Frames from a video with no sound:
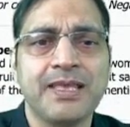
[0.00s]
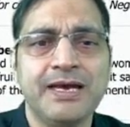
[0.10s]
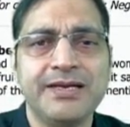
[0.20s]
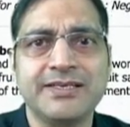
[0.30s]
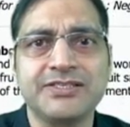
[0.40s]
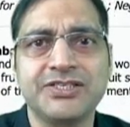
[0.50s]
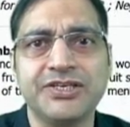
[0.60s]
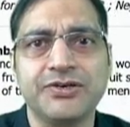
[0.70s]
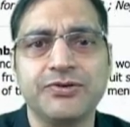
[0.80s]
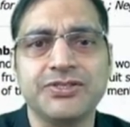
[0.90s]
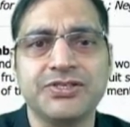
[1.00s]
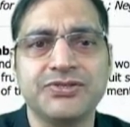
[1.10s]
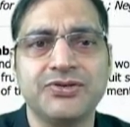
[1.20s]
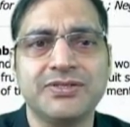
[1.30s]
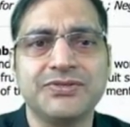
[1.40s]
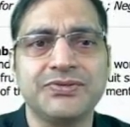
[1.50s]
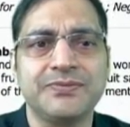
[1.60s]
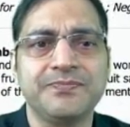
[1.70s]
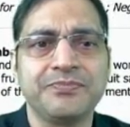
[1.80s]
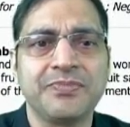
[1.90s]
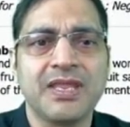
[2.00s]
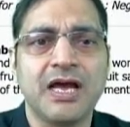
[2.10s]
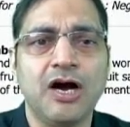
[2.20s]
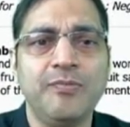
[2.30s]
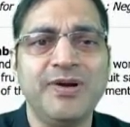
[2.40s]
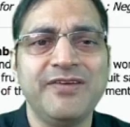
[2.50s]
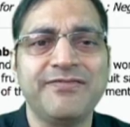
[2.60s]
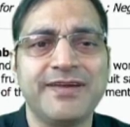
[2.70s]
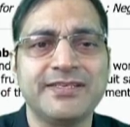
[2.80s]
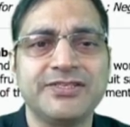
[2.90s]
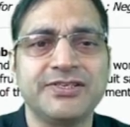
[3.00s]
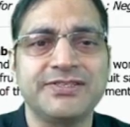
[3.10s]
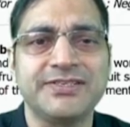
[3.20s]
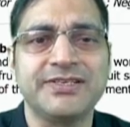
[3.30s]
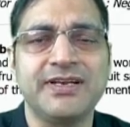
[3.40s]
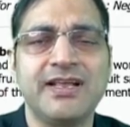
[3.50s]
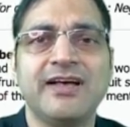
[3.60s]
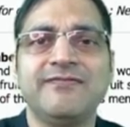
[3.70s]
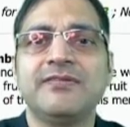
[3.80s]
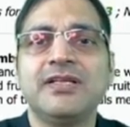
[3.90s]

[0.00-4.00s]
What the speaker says: And it has TITA questions also. How many friends does Isel have?